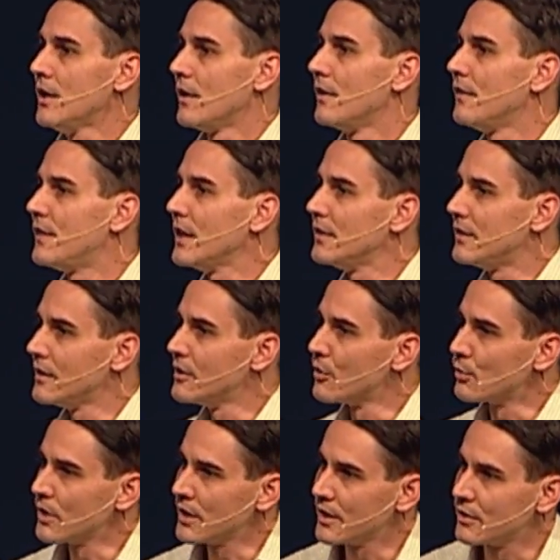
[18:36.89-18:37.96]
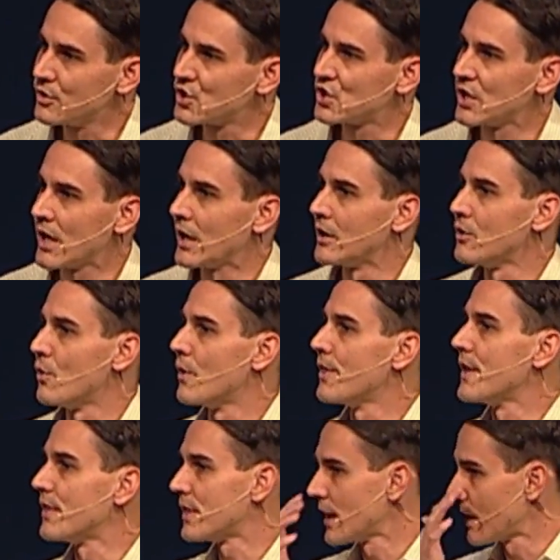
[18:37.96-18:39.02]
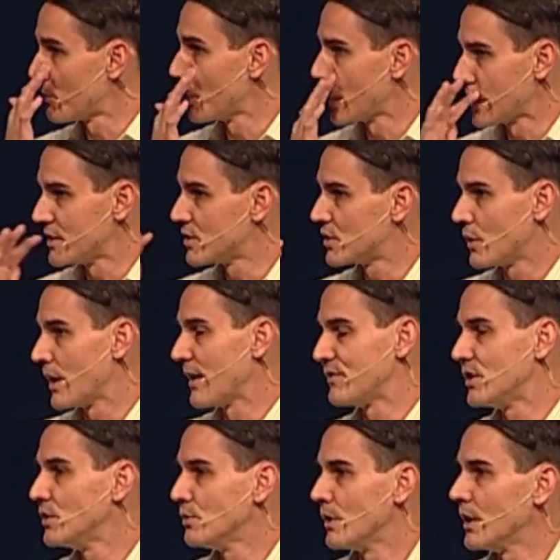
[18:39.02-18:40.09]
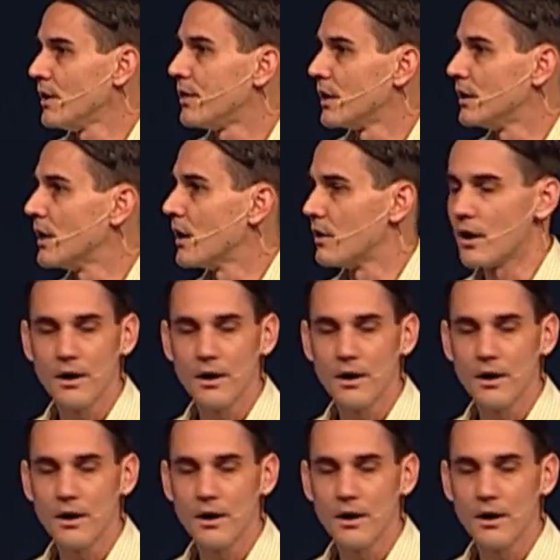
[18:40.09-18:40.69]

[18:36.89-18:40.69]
They, they don't really understand, or they think, well, I just don't have to do anything now.